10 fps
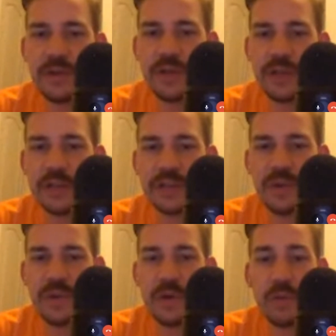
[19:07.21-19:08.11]
and Lonzo
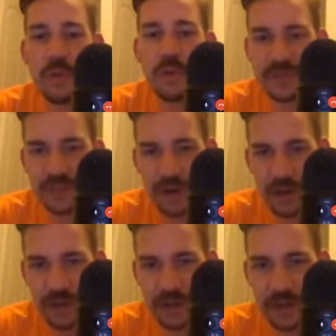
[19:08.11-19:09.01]
Ball, who will both be starting coming